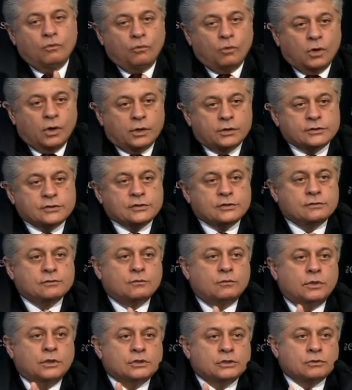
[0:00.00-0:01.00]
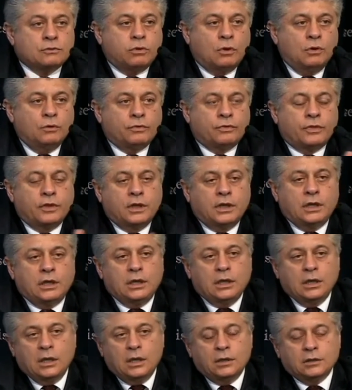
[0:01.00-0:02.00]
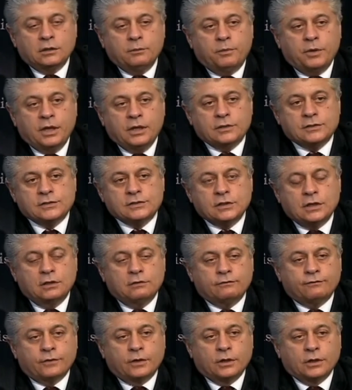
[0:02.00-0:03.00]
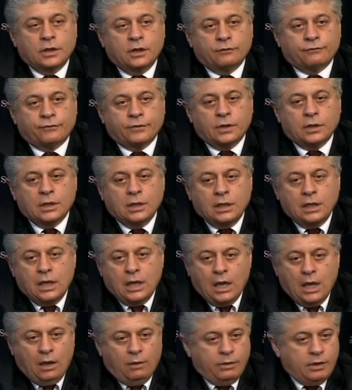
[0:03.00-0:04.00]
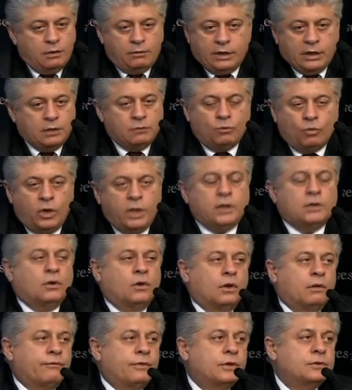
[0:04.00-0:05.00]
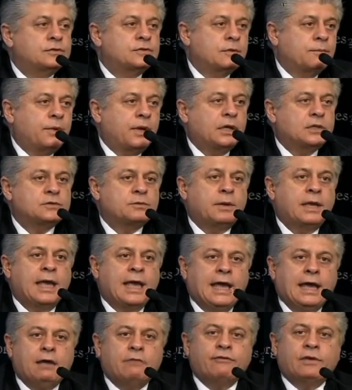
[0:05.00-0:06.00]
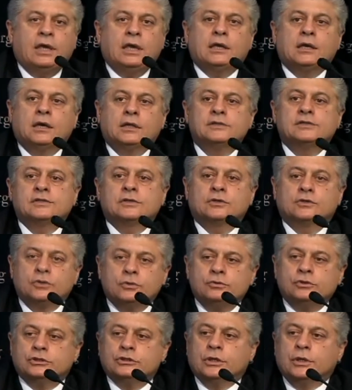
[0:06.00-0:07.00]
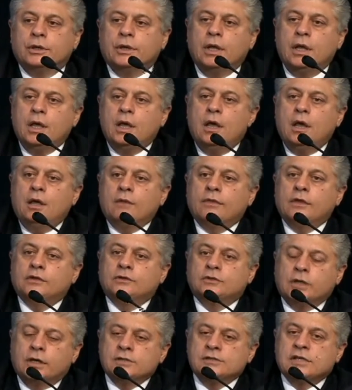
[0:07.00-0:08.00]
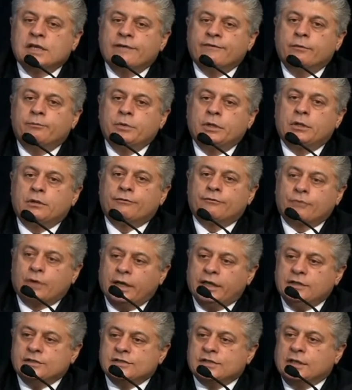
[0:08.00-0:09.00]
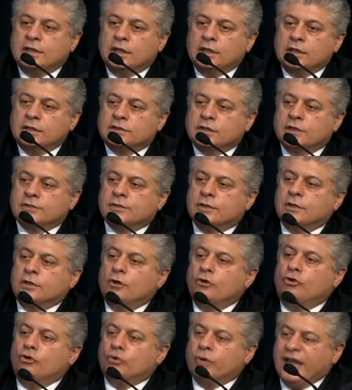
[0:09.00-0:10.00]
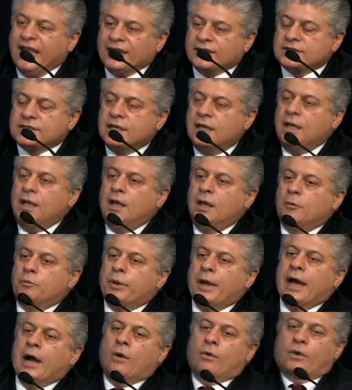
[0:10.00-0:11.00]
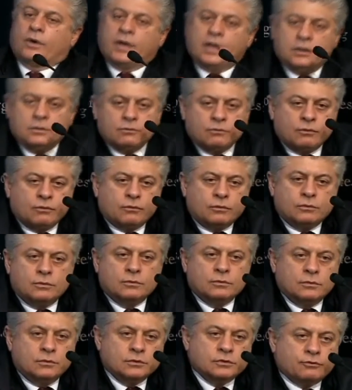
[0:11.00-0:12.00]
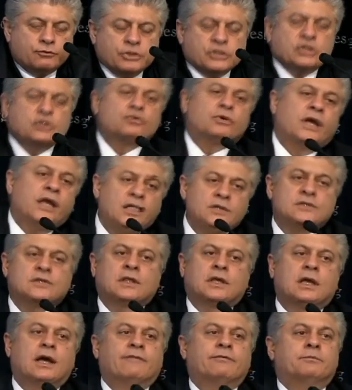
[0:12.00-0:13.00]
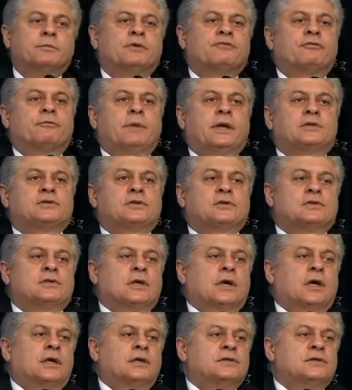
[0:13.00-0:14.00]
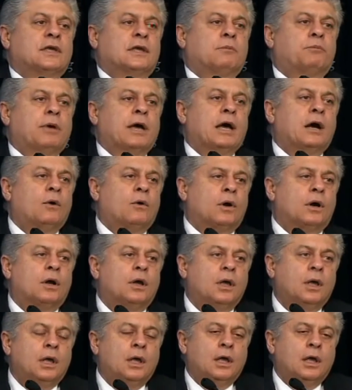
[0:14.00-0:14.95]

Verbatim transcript: works which quote the debates in Philadelphia. We, we didn't win all those debates. We have a Constitution that does have a Bill of Rights in it. It doesn't grant power, it restrains the government from exercising power.